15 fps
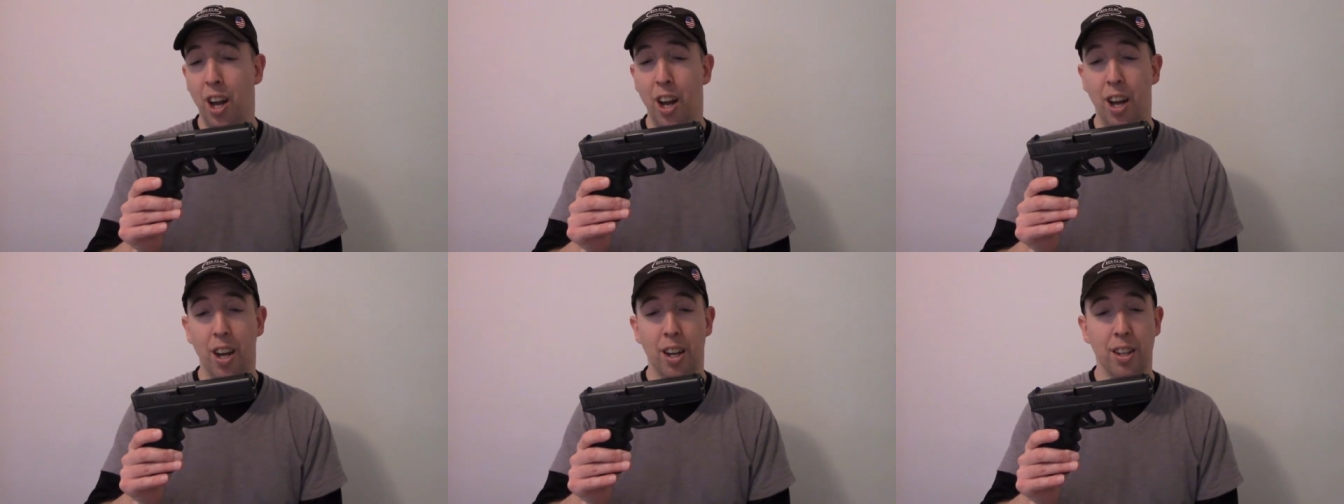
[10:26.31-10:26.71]

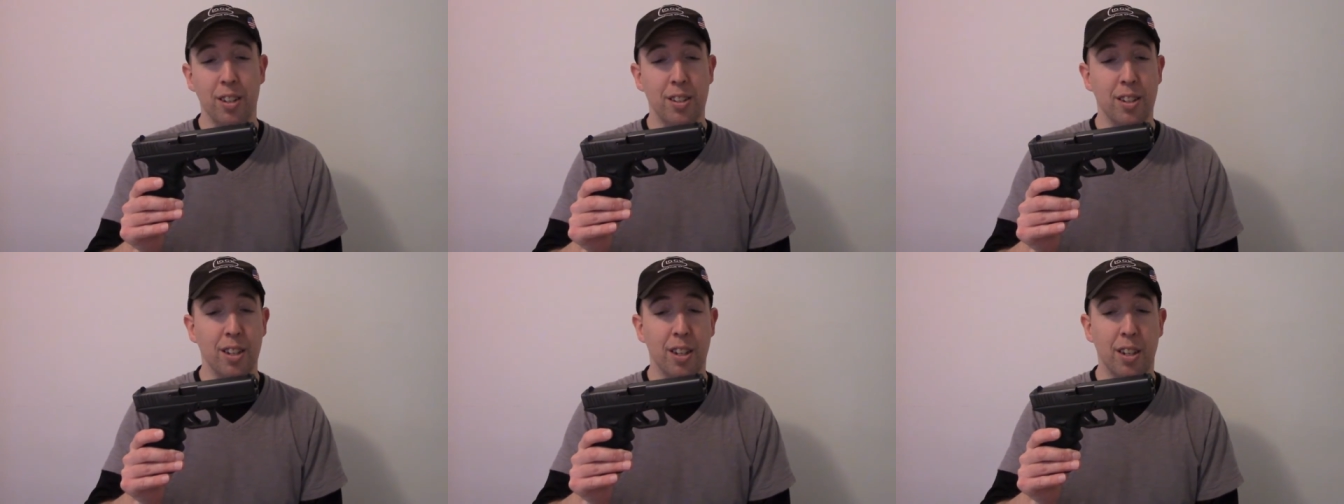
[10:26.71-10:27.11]

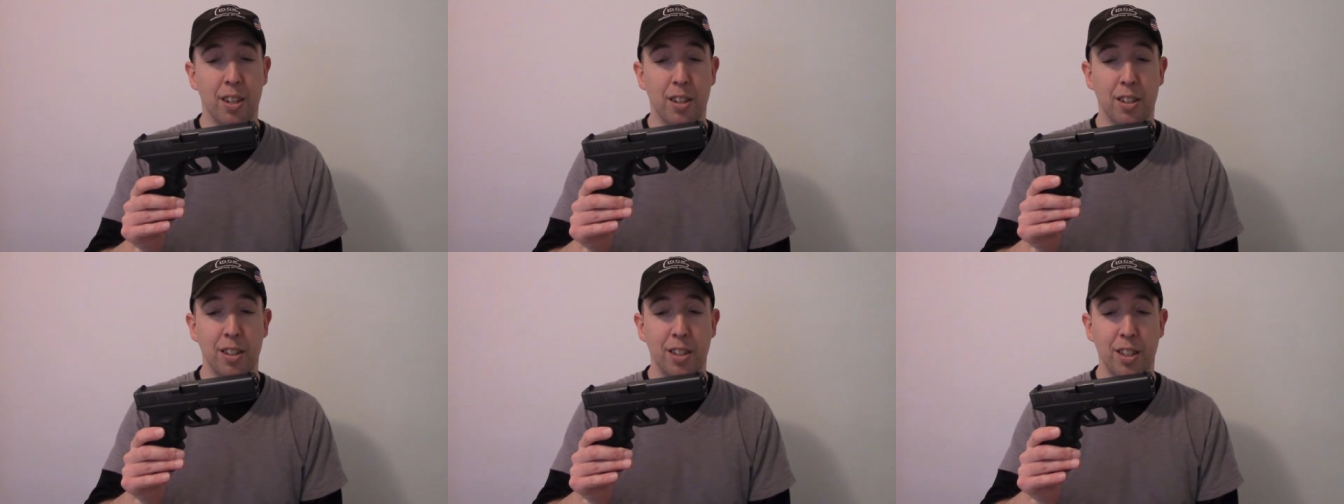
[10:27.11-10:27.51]
And
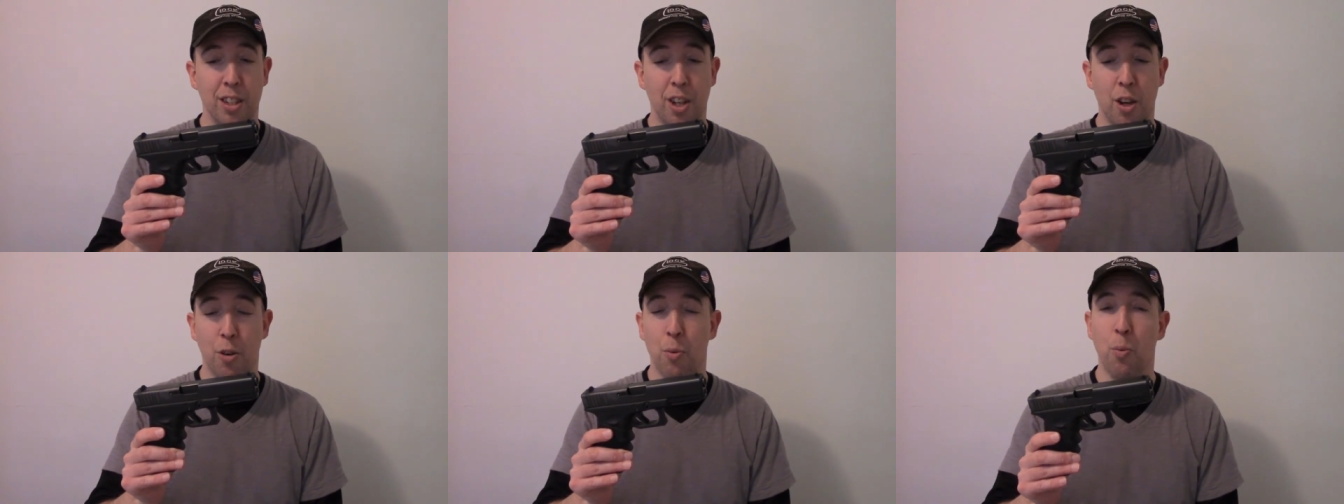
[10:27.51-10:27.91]
uh, you
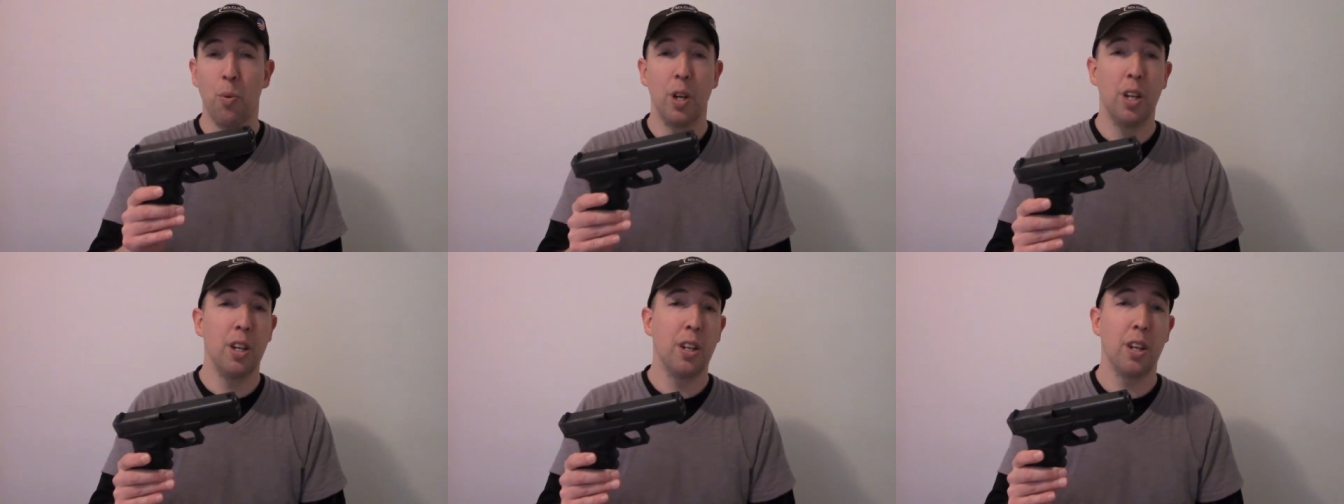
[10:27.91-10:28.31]
know,
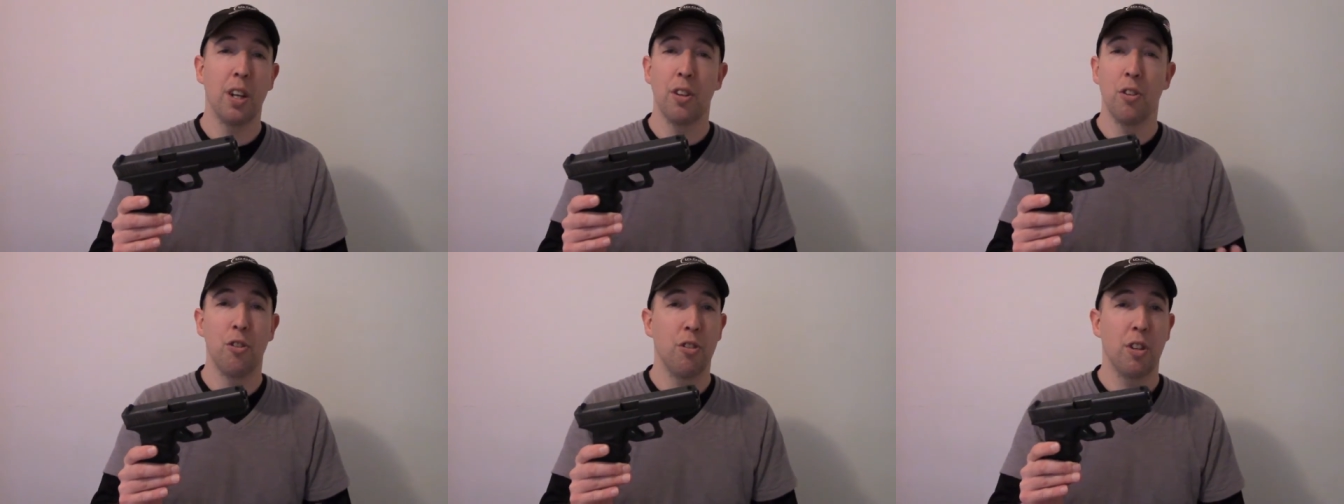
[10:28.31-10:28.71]
we need to
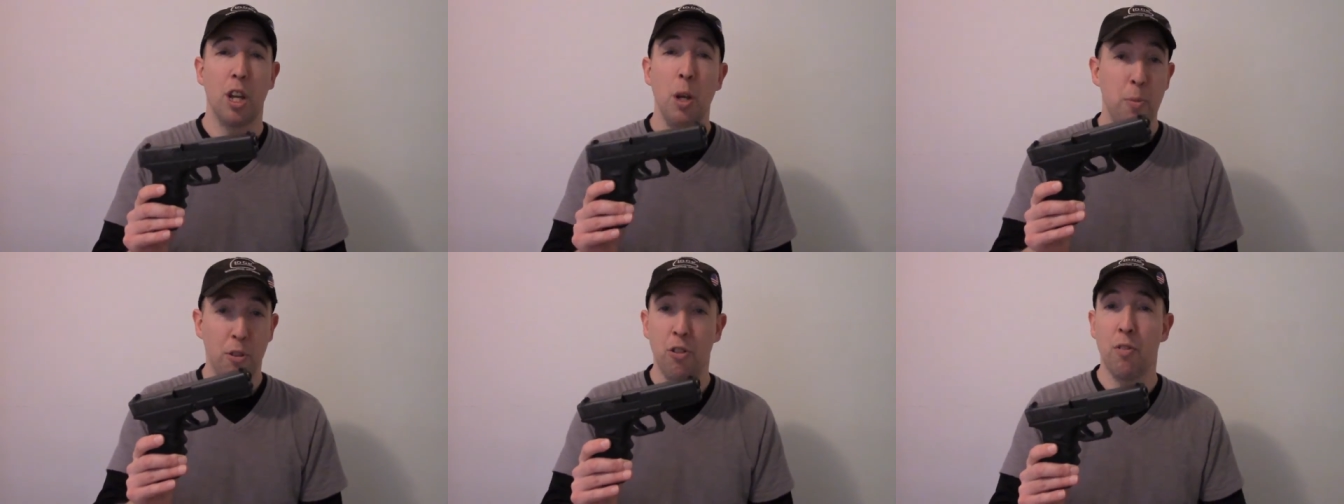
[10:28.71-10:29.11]
get this,
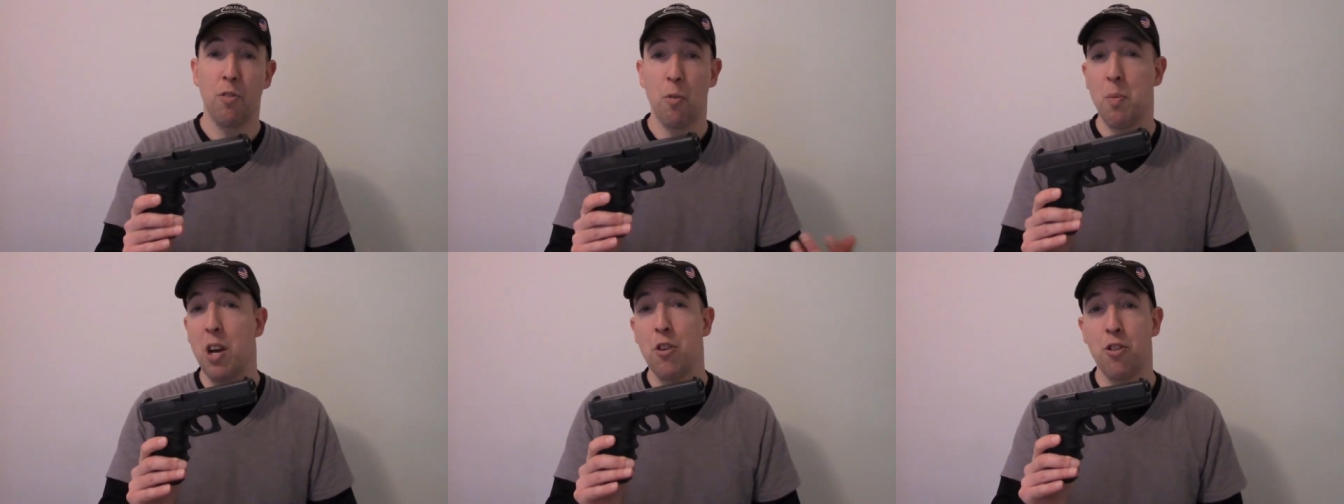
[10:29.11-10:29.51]
keep this
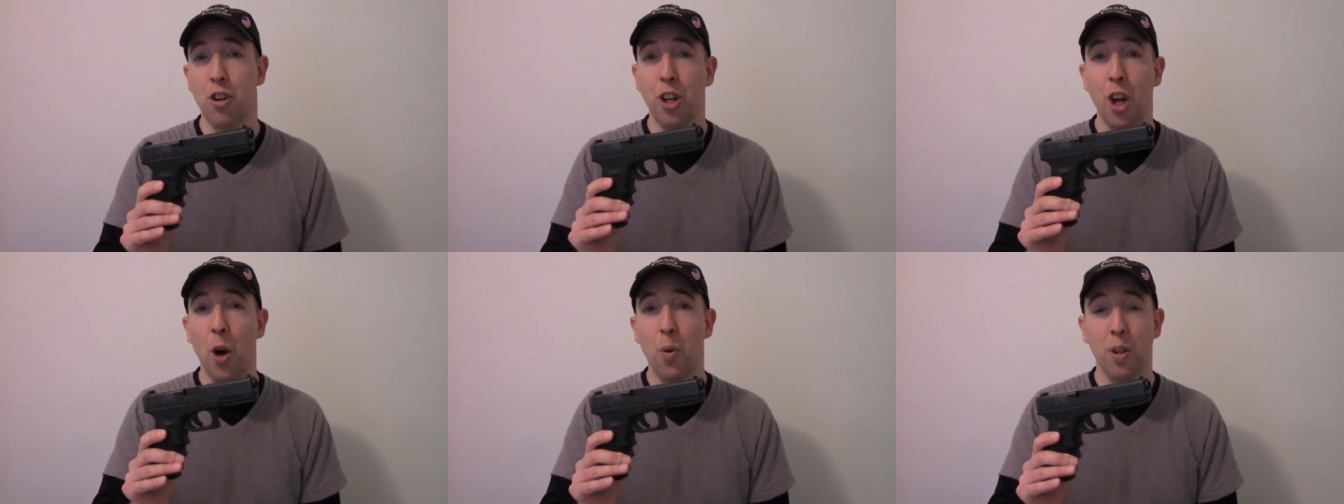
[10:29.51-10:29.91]

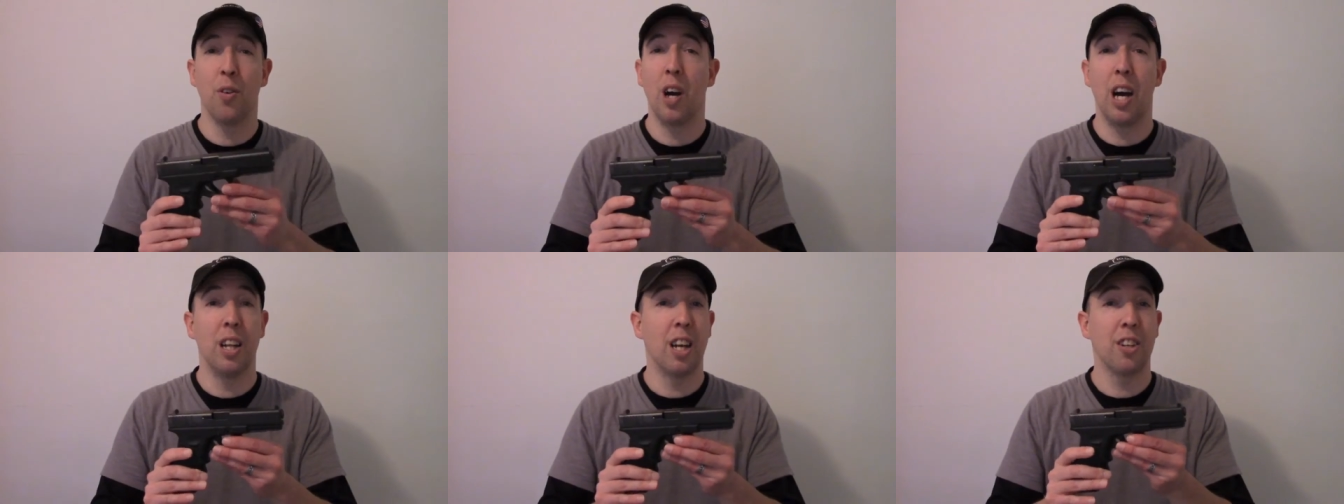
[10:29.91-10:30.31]
information
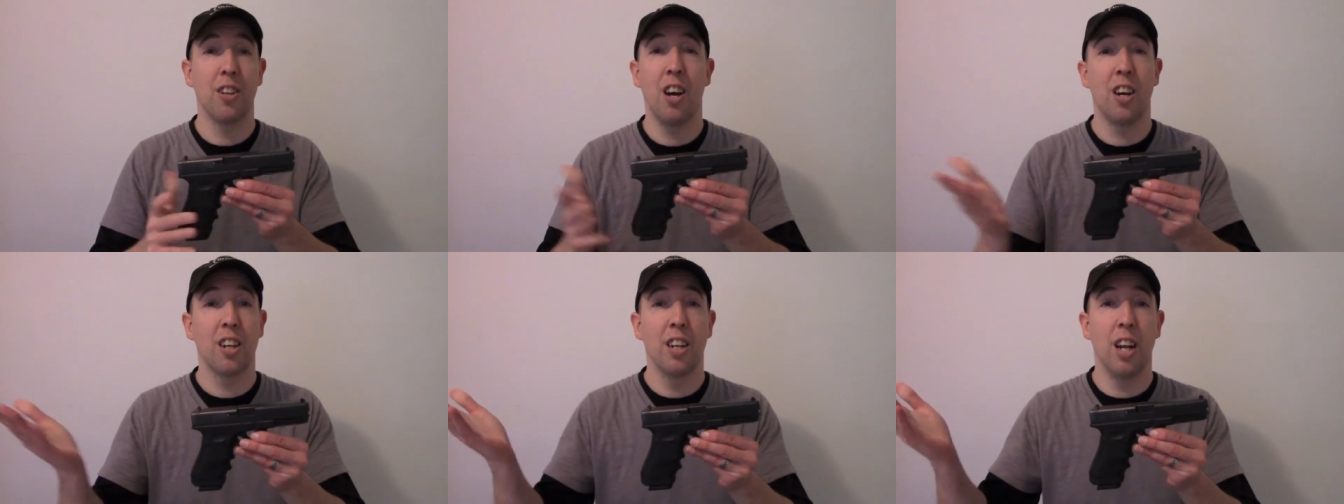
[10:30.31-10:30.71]
going. I like
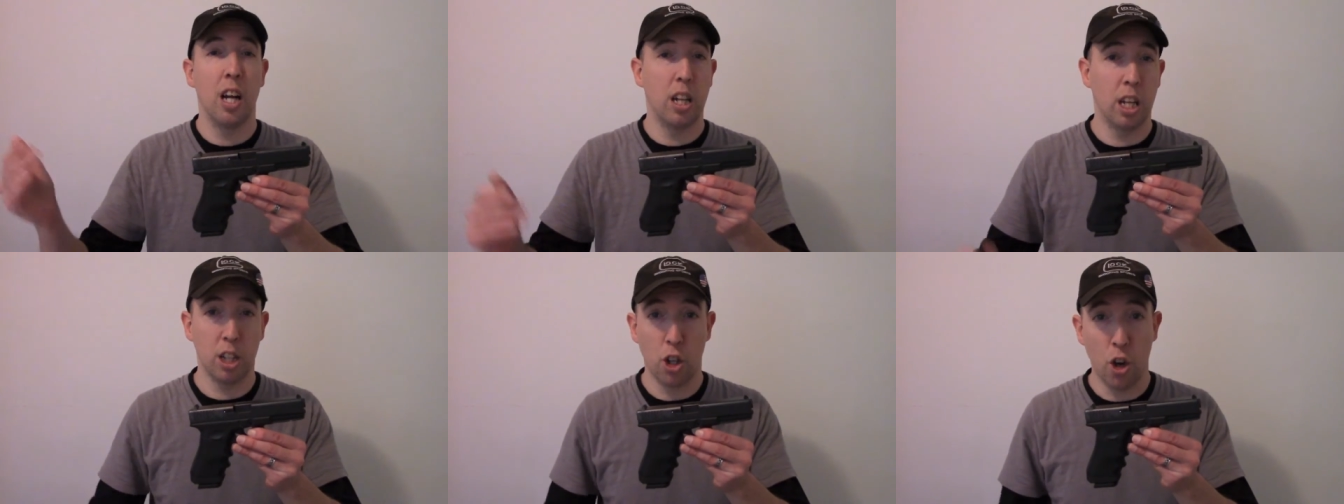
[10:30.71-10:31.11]
talking. I
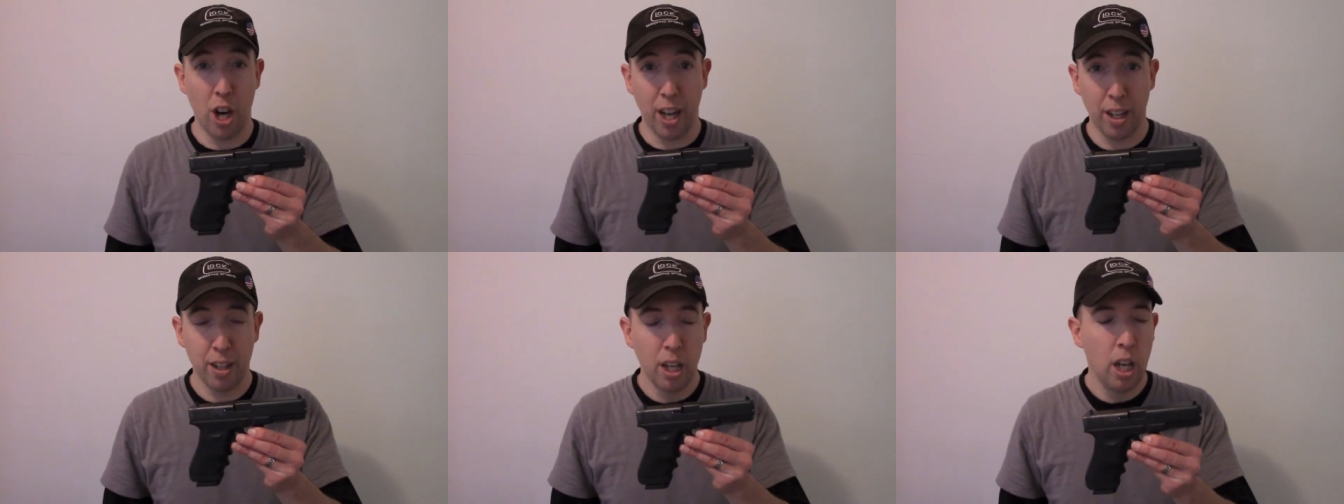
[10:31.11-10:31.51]
like
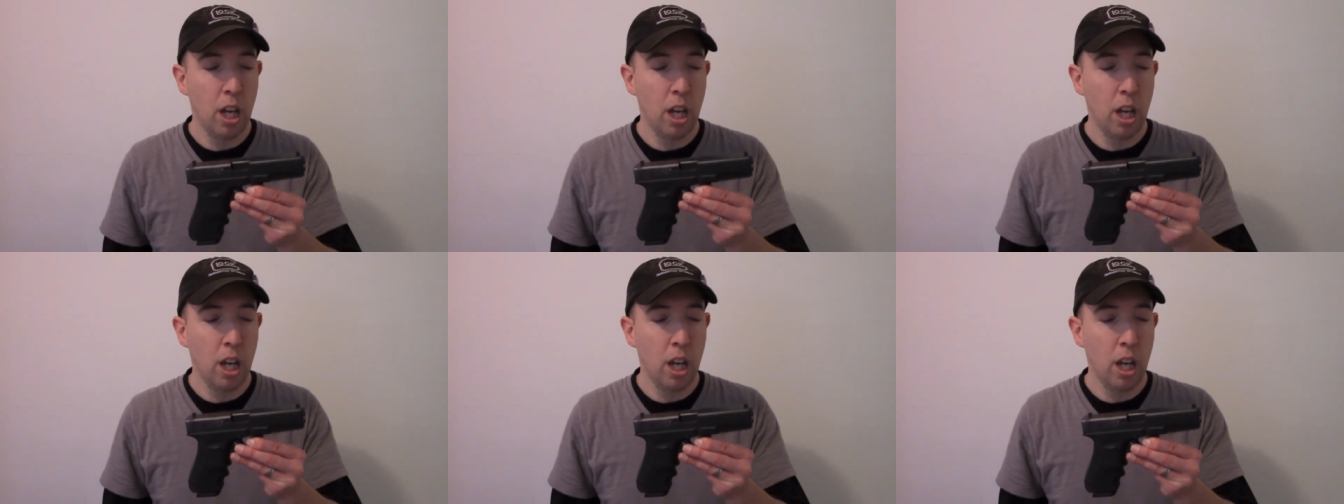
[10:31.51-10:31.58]
learning